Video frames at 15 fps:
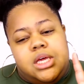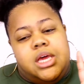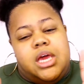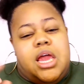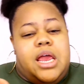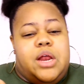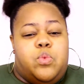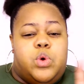
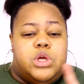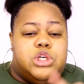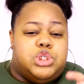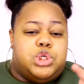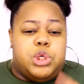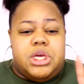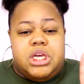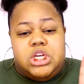and
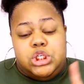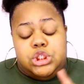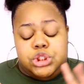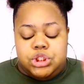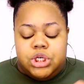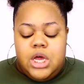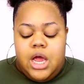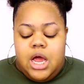
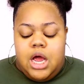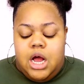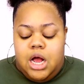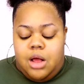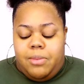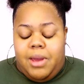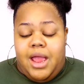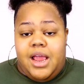winter-ish,
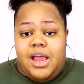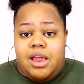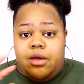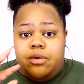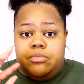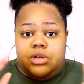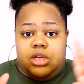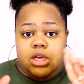I
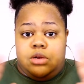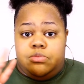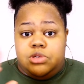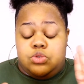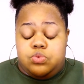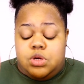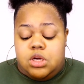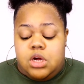am in
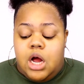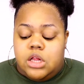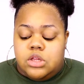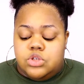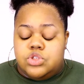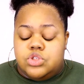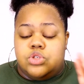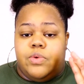between
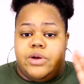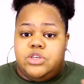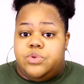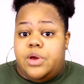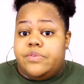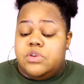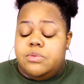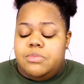colors, so I do
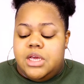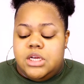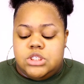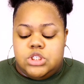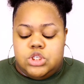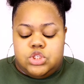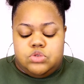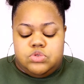have to
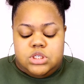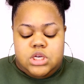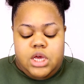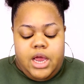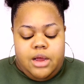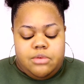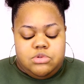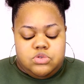mix. So today
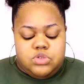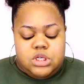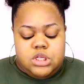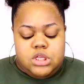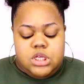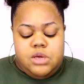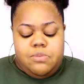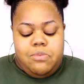I'm using
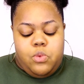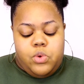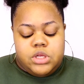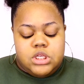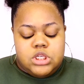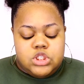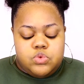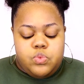the
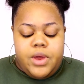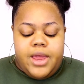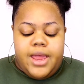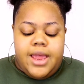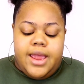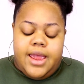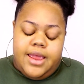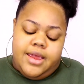Born This
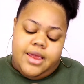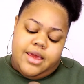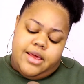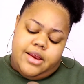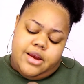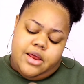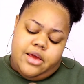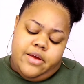Way
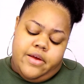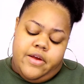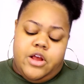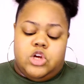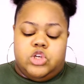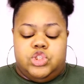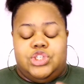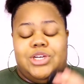in
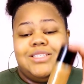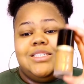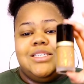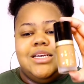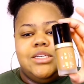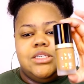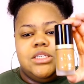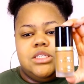
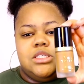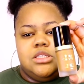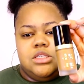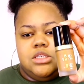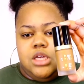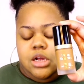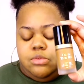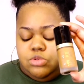Chestnut.
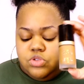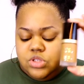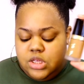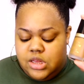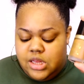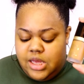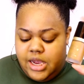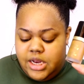I'm
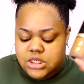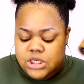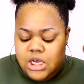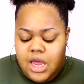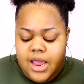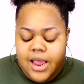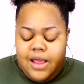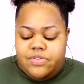using that,
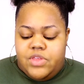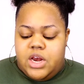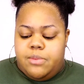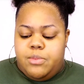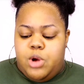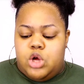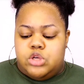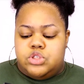and then
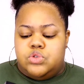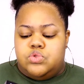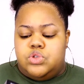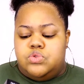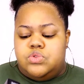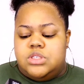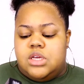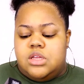I'm also
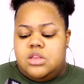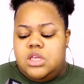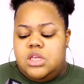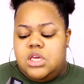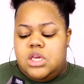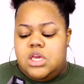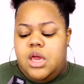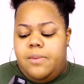using
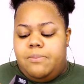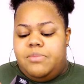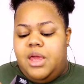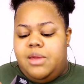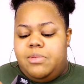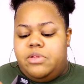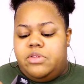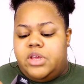the
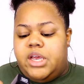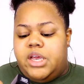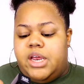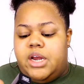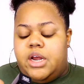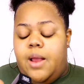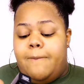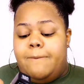
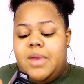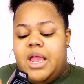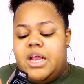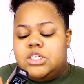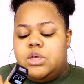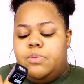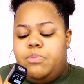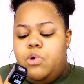Maybelline
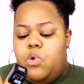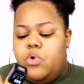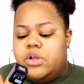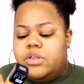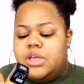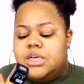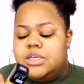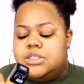Matte
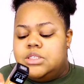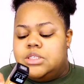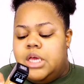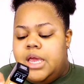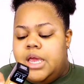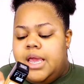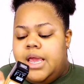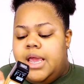Poreless,
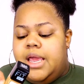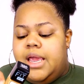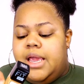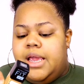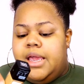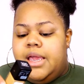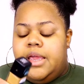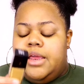
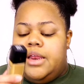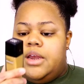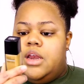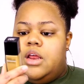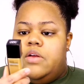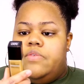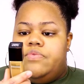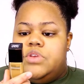
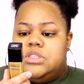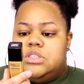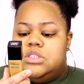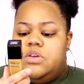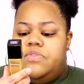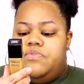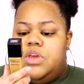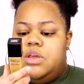and this is
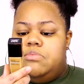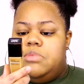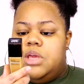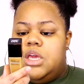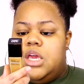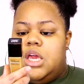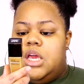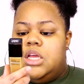the Fit
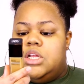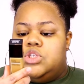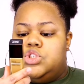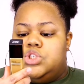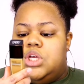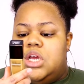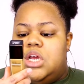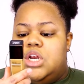Me in
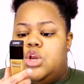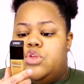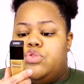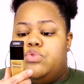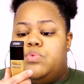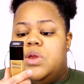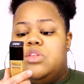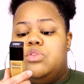shade
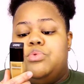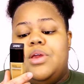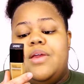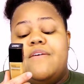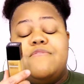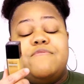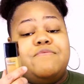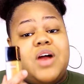
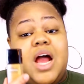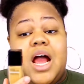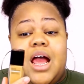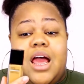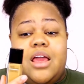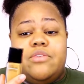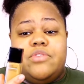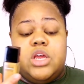
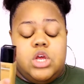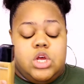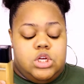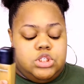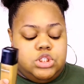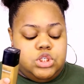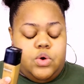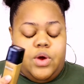335.
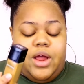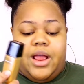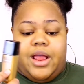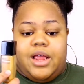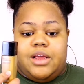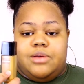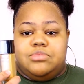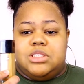So I
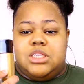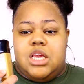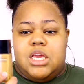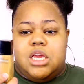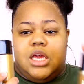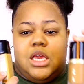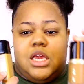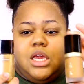am
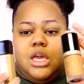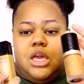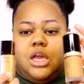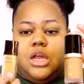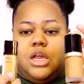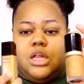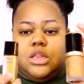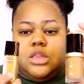taking
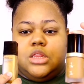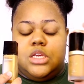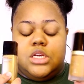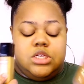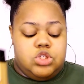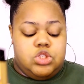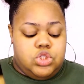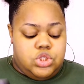
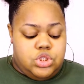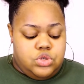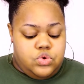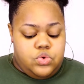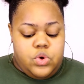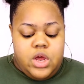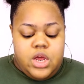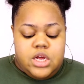these
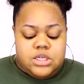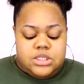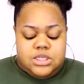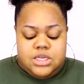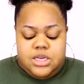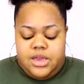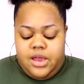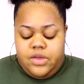two
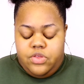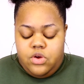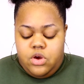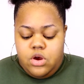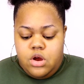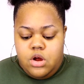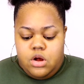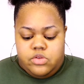
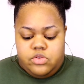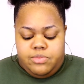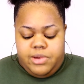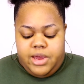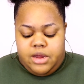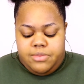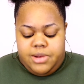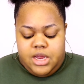together on the
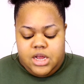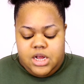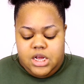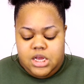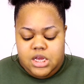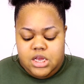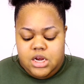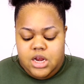back of my
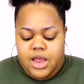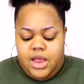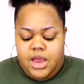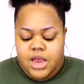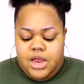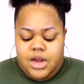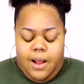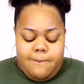hand
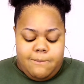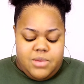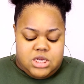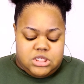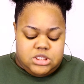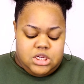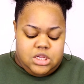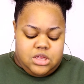and
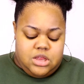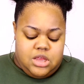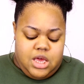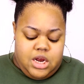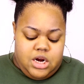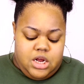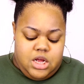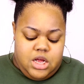mixing
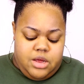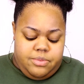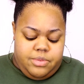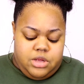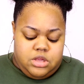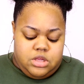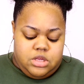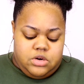that up
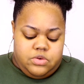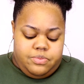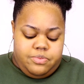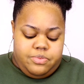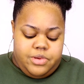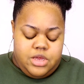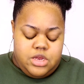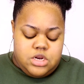a little
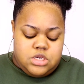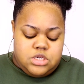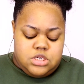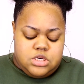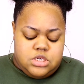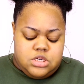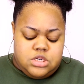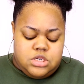
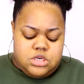bit.